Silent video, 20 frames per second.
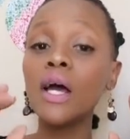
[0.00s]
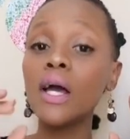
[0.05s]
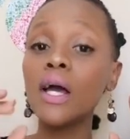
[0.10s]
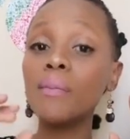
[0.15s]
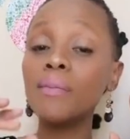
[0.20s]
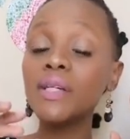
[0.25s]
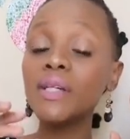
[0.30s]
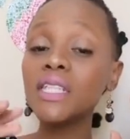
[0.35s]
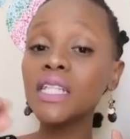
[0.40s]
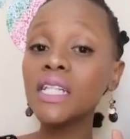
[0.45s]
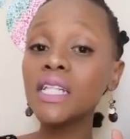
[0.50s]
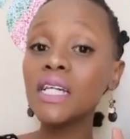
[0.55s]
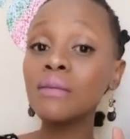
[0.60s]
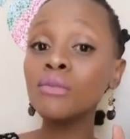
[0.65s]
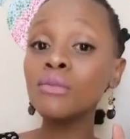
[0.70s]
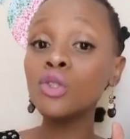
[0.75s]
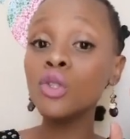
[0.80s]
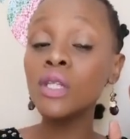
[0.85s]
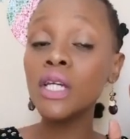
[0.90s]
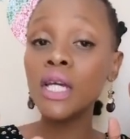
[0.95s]
A person
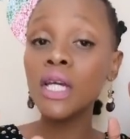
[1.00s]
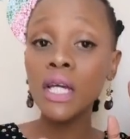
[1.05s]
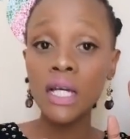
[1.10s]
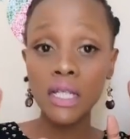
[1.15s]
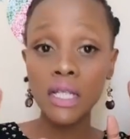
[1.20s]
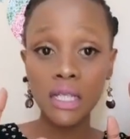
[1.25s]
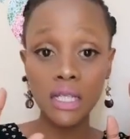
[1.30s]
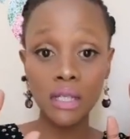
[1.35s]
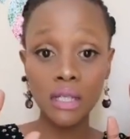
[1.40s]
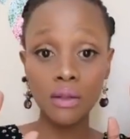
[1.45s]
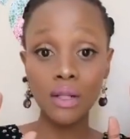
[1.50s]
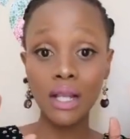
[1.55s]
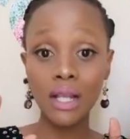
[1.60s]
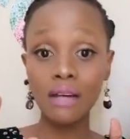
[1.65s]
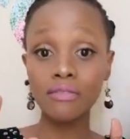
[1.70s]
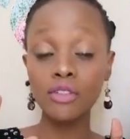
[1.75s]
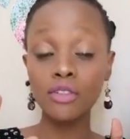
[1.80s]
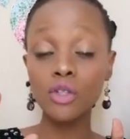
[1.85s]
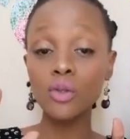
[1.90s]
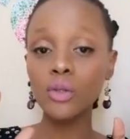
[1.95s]
comes today, they
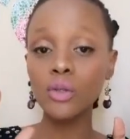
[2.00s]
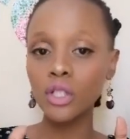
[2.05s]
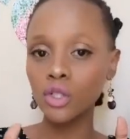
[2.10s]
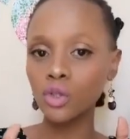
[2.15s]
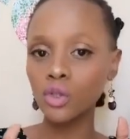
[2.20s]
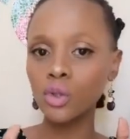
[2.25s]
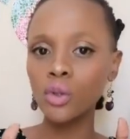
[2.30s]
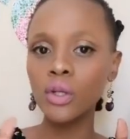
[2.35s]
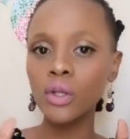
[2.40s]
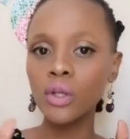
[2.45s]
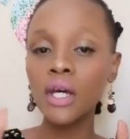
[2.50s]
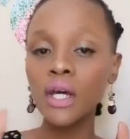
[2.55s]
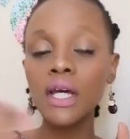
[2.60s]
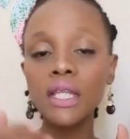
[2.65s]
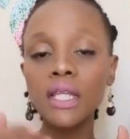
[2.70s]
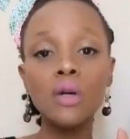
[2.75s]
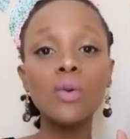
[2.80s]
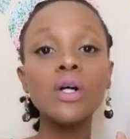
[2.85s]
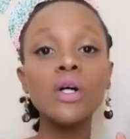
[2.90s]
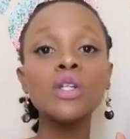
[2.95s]
love you, is good,
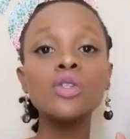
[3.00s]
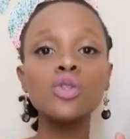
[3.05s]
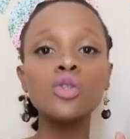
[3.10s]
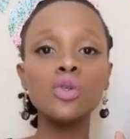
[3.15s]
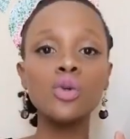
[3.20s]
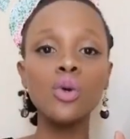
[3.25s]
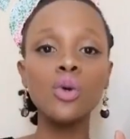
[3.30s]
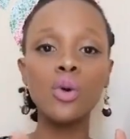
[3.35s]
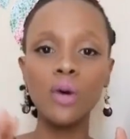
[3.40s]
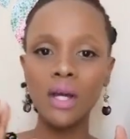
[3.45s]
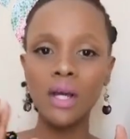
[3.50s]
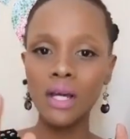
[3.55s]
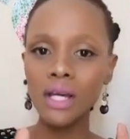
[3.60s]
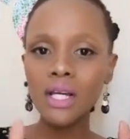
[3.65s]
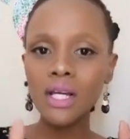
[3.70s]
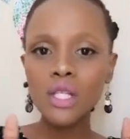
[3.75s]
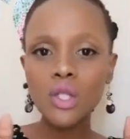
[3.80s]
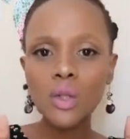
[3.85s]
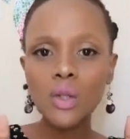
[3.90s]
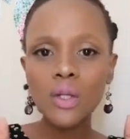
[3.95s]
they want to go,
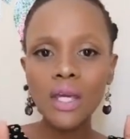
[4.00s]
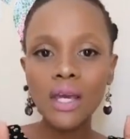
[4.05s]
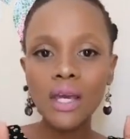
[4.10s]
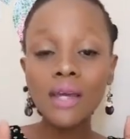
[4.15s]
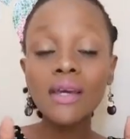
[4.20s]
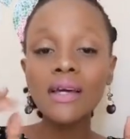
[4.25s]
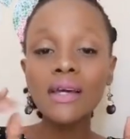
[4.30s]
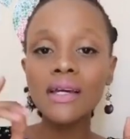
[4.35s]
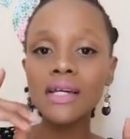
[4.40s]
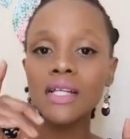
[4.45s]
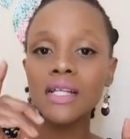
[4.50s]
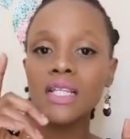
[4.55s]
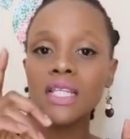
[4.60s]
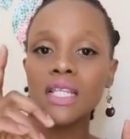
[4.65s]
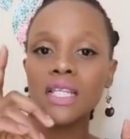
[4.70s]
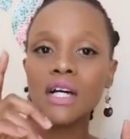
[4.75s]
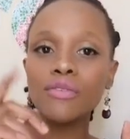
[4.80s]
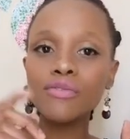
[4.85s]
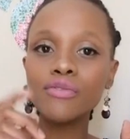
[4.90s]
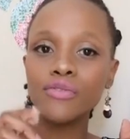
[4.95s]
it's okay, it's
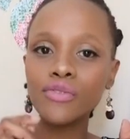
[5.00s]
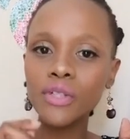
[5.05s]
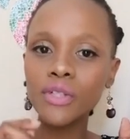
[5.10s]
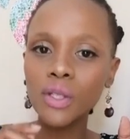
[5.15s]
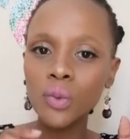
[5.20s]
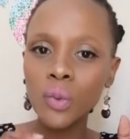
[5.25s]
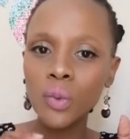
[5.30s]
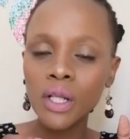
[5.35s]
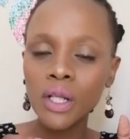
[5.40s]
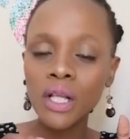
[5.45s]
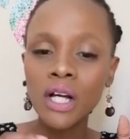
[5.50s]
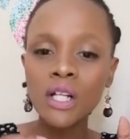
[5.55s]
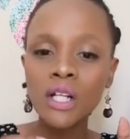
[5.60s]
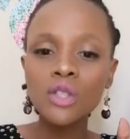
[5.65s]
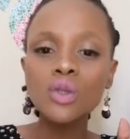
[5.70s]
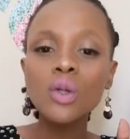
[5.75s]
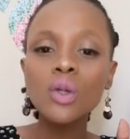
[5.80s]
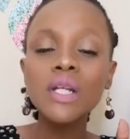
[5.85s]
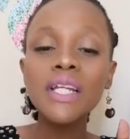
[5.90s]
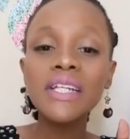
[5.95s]
their free will.
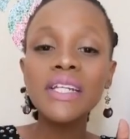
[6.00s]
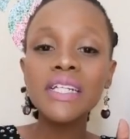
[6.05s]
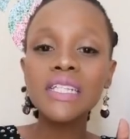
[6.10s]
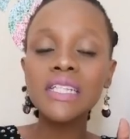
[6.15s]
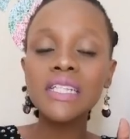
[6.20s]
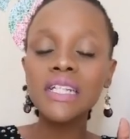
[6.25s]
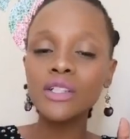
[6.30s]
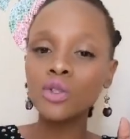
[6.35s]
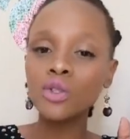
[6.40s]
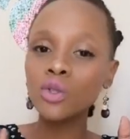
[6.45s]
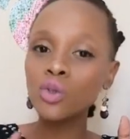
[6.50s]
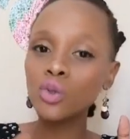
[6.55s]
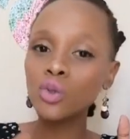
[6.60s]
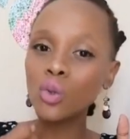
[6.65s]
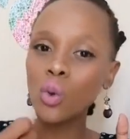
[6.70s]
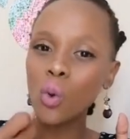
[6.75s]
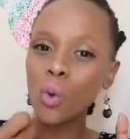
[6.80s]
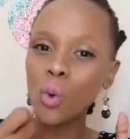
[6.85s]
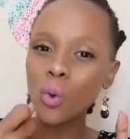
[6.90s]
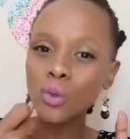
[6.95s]
So let us learn not
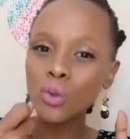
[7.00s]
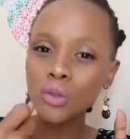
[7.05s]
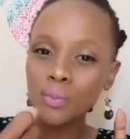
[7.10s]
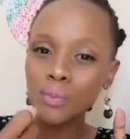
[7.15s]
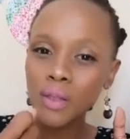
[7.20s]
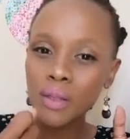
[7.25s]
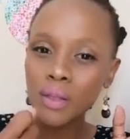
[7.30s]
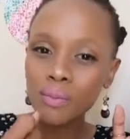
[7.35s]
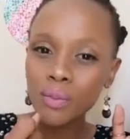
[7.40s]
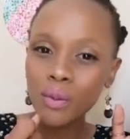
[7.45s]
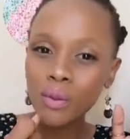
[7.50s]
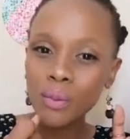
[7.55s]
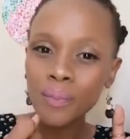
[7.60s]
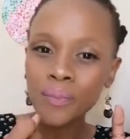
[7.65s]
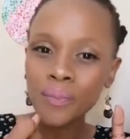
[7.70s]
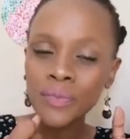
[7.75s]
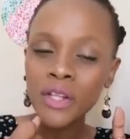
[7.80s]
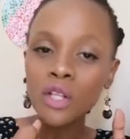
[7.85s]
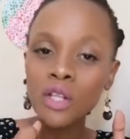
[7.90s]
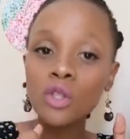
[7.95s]
to hold people,
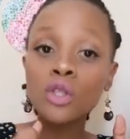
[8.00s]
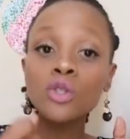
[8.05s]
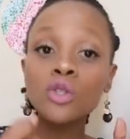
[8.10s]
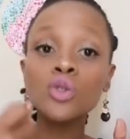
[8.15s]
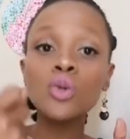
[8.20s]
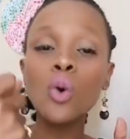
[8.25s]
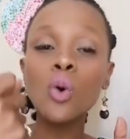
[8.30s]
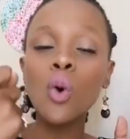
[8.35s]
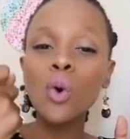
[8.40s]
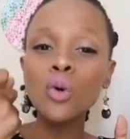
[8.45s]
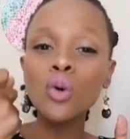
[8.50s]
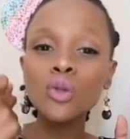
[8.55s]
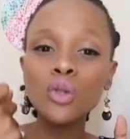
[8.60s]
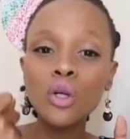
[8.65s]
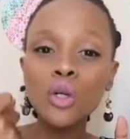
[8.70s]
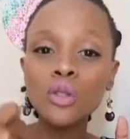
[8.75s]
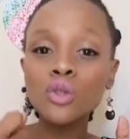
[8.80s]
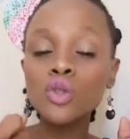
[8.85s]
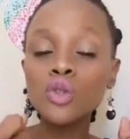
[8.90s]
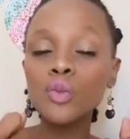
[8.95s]
not to hold
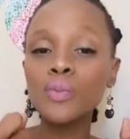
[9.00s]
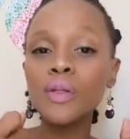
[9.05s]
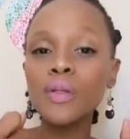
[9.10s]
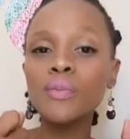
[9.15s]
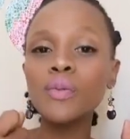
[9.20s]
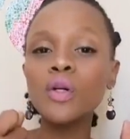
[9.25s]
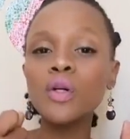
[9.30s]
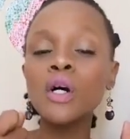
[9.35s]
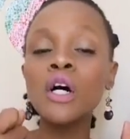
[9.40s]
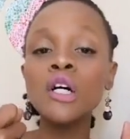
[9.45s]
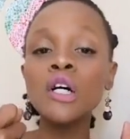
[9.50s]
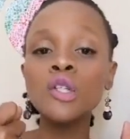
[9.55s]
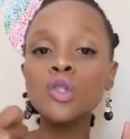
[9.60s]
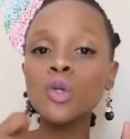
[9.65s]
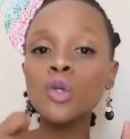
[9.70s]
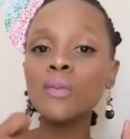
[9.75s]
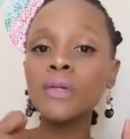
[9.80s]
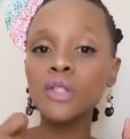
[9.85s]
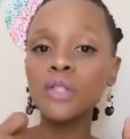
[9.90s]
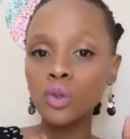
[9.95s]
on to people
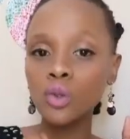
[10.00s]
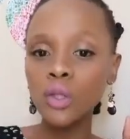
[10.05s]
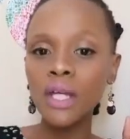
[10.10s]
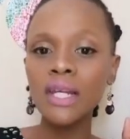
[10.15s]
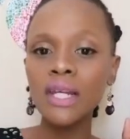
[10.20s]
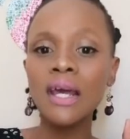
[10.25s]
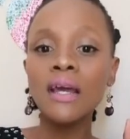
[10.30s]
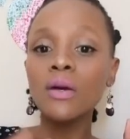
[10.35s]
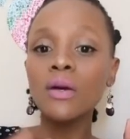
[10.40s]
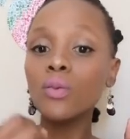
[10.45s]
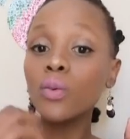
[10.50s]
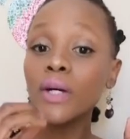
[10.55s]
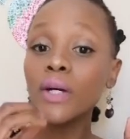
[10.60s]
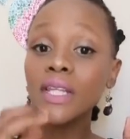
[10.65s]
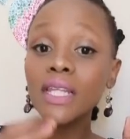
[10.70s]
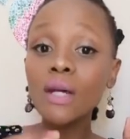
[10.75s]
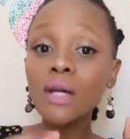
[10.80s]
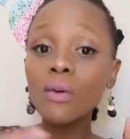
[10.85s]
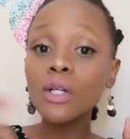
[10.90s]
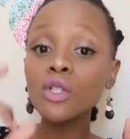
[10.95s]
so much, so that
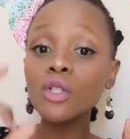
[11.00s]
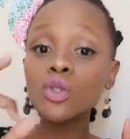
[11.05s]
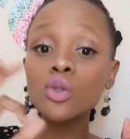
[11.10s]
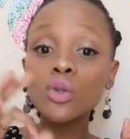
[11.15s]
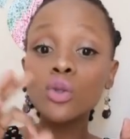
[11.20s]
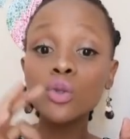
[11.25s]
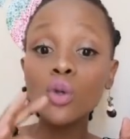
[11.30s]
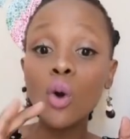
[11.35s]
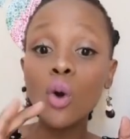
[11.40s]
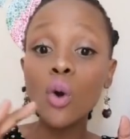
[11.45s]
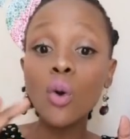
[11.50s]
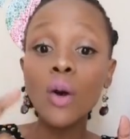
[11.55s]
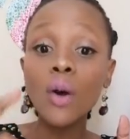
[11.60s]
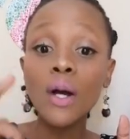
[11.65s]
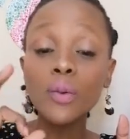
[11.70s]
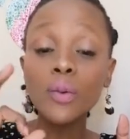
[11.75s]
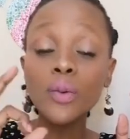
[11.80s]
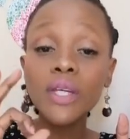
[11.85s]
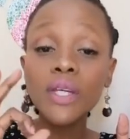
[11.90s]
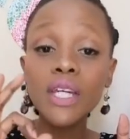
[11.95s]
when they want to go,
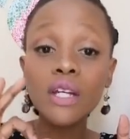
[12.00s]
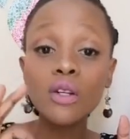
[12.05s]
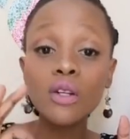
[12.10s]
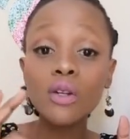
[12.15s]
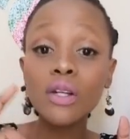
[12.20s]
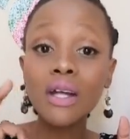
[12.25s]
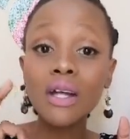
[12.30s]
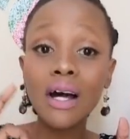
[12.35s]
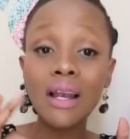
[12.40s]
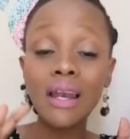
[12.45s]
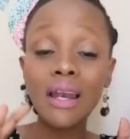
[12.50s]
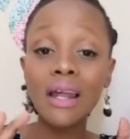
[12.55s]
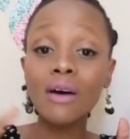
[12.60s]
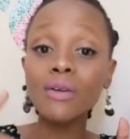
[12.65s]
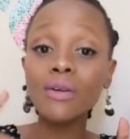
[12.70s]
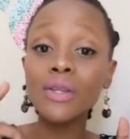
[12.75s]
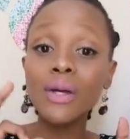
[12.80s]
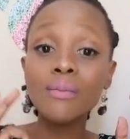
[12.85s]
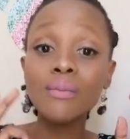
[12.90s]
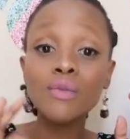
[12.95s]
we cannot
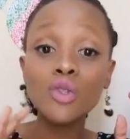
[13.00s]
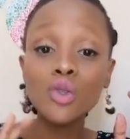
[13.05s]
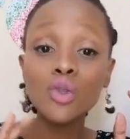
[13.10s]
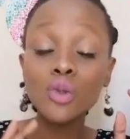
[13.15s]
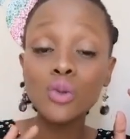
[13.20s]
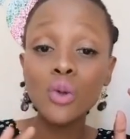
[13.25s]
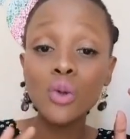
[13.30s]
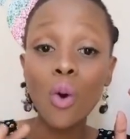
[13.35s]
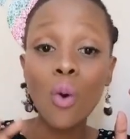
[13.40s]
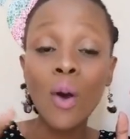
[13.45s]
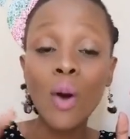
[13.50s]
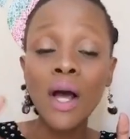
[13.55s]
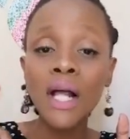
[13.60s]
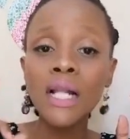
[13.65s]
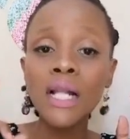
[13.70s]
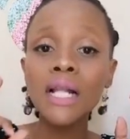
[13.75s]
allow them to go.